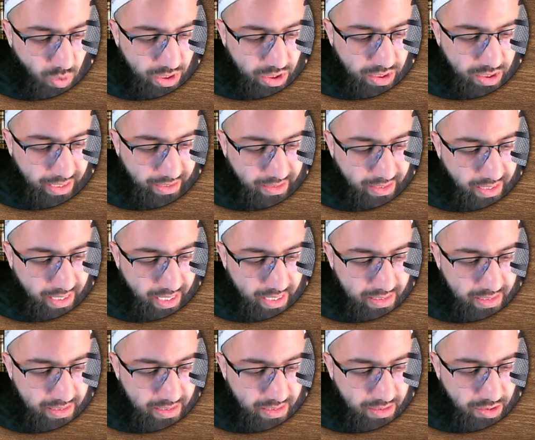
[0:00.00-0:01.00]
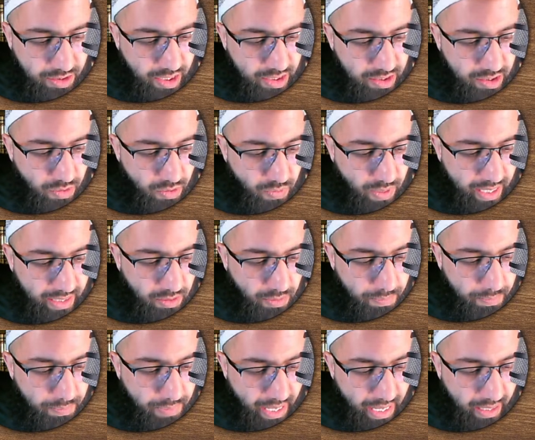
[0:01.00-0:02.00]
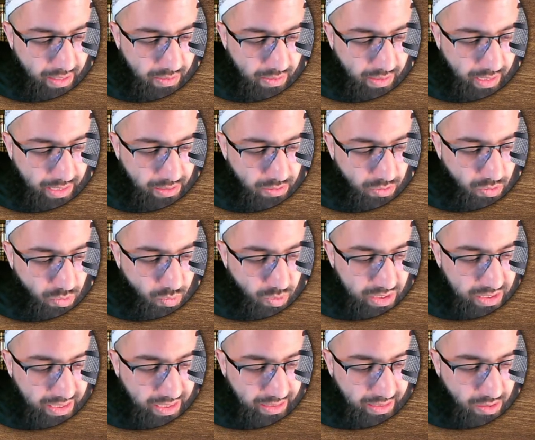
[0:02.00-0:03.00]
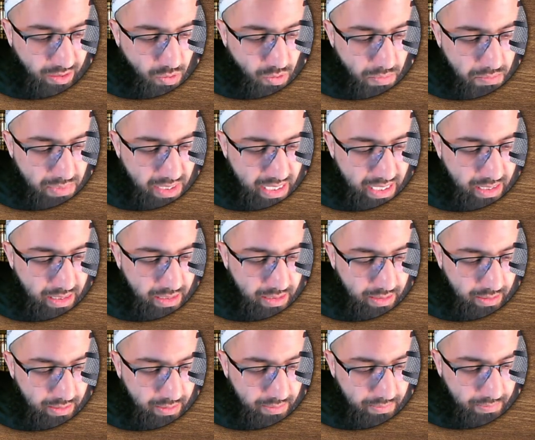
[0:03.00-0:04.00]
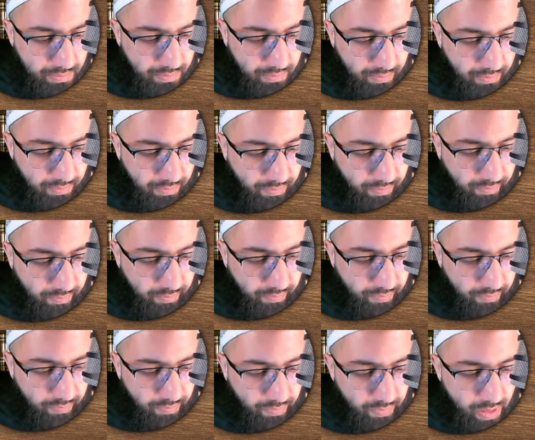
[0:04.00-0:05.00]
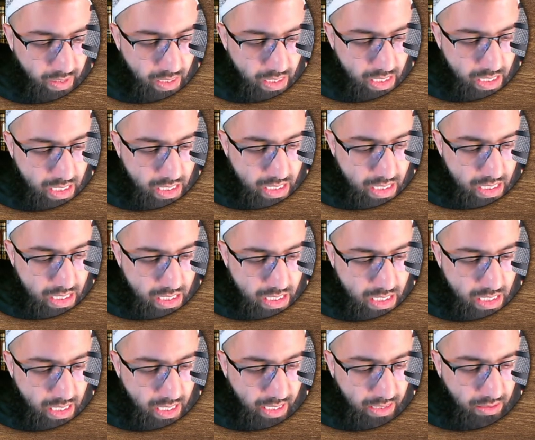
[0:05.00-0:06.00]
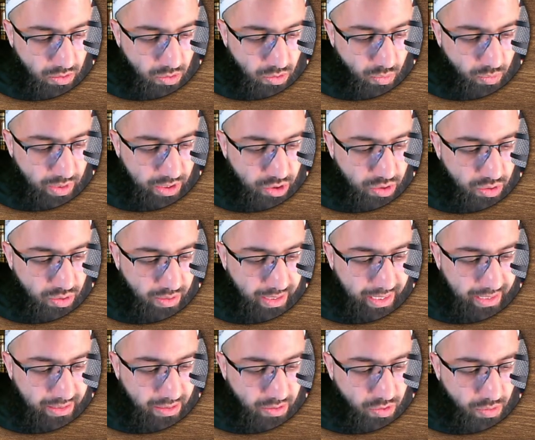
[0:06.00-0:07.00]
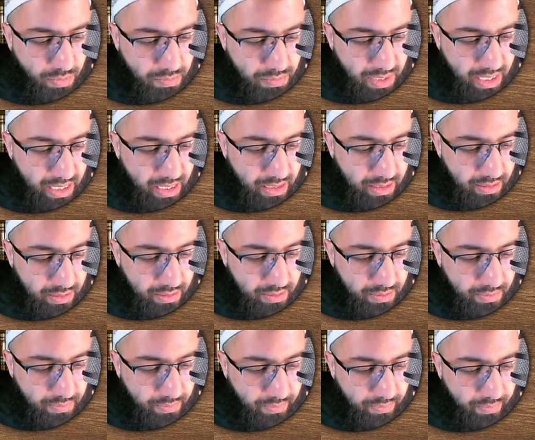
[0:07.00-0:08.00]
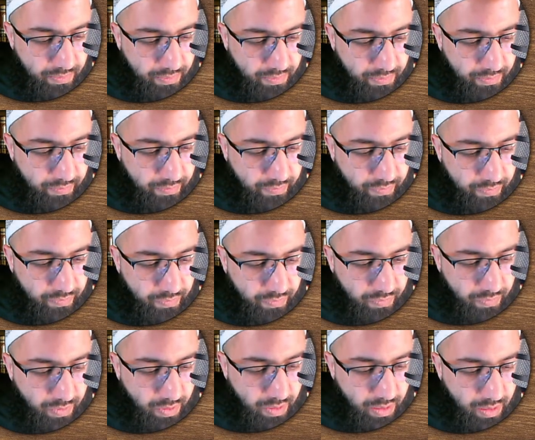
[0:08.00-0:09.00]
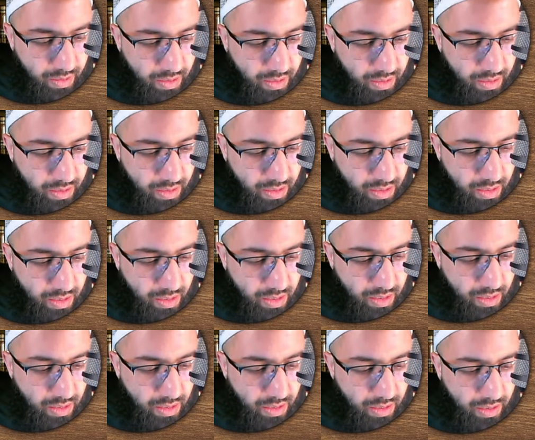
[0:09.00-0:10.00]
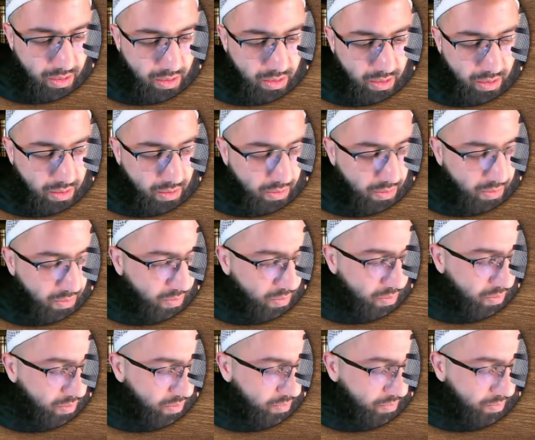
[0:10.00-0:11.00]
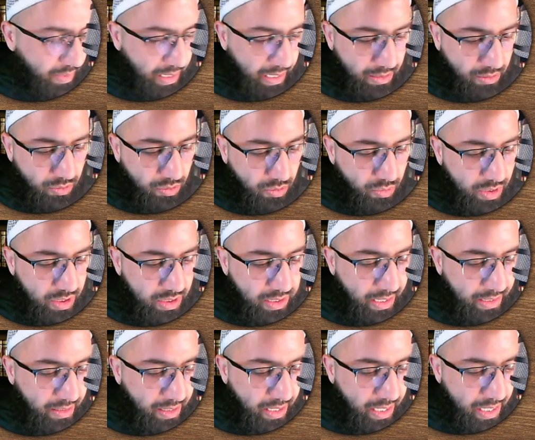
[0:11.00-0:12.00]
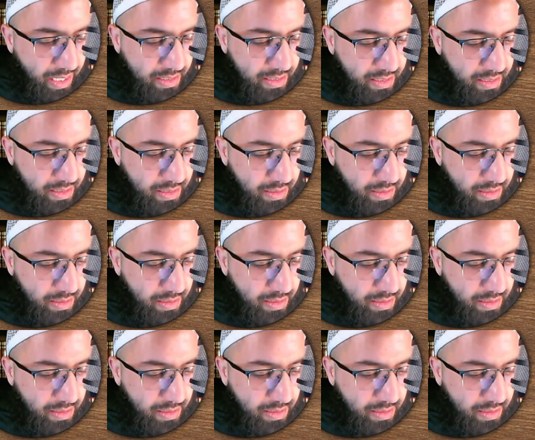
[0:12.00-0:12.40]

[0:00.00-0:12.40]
And as lessons, I don't do that. We have on Discord is very free. It's different. But if you want really serious